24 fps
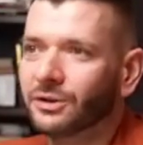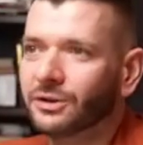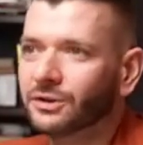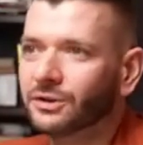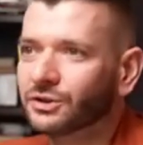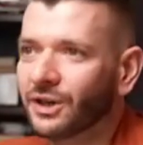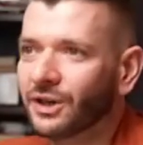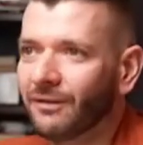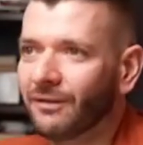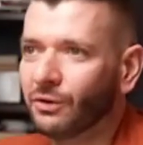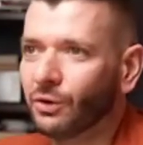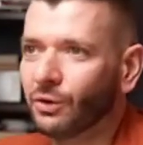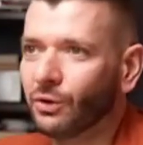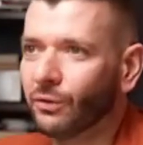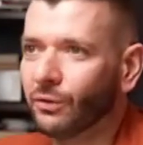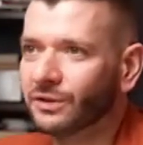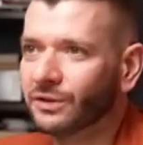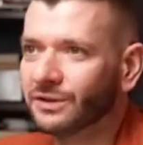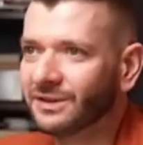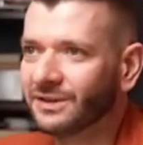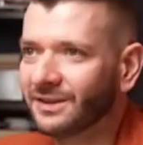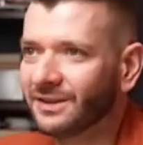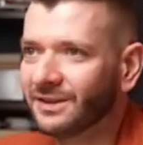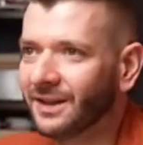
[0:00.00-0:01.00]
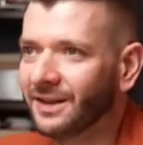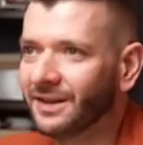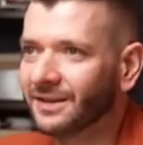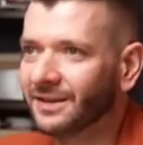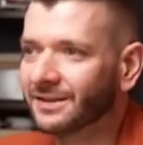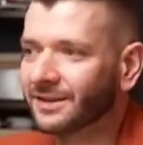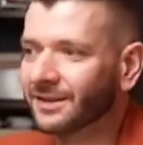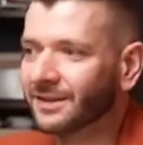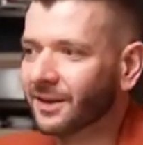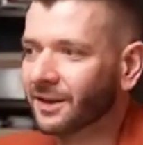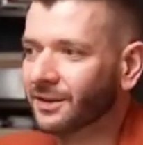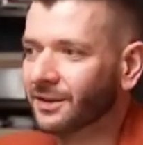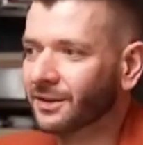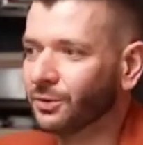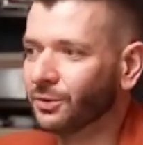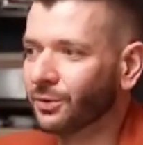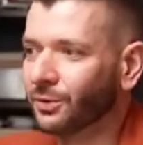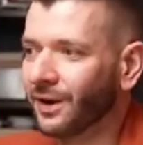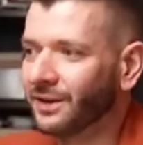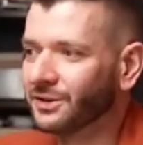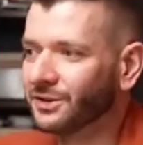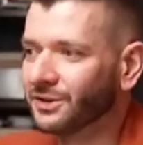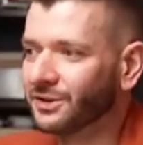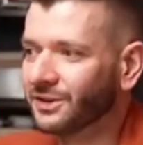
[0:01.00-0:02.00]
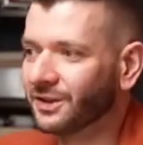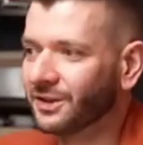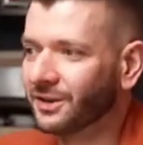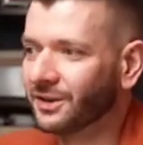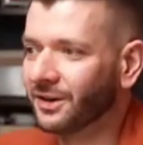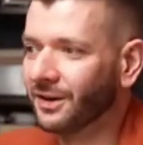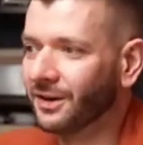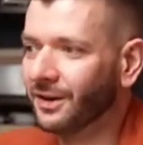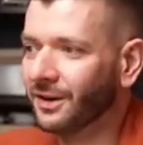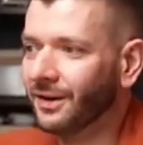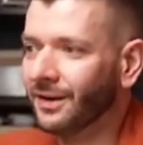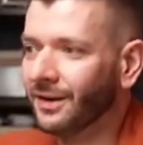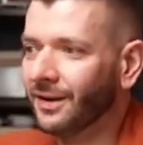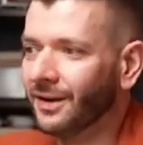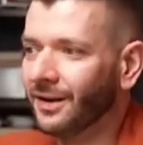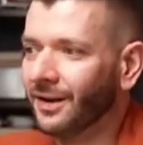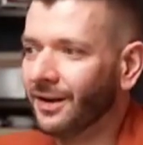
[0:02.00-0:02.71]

like travel overseas like to register